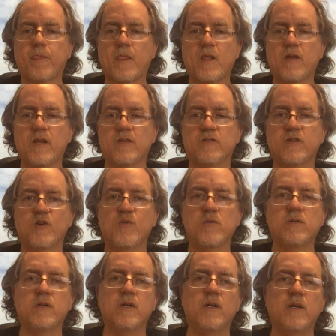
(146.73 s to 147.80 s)
Okay, so
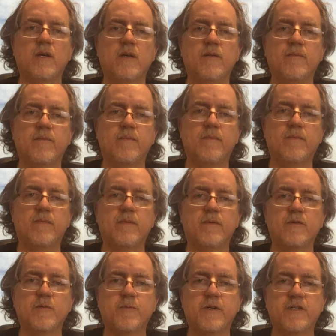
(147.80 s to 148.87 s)

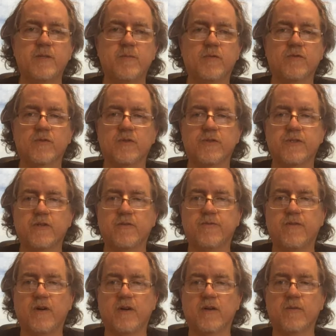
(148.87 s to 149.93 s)
those are pretty simple rules so
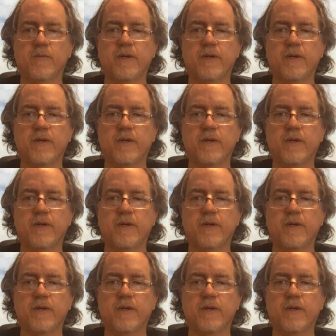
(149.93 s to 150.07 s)
far.